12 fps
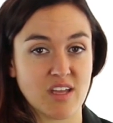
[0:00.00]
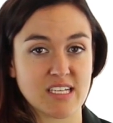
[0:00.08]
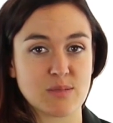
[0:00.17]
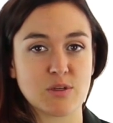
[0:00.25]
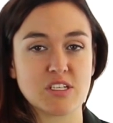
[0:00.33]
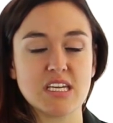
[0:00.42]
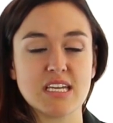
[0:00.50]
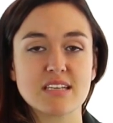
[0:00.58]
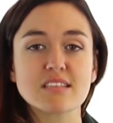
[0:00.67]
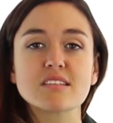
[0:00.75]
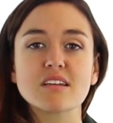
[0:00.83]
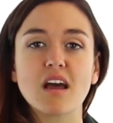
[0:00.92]

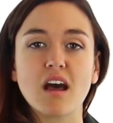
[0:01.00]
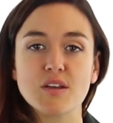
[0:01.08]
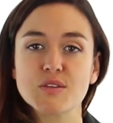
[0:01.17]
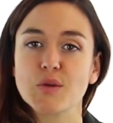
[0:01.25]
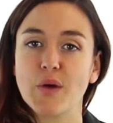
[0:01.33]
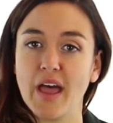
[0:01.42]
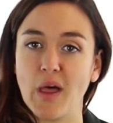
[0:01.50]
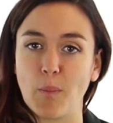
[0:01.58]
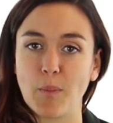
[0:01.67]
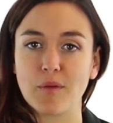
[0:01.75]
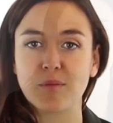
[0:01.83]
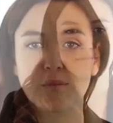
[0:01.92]
expertise also help.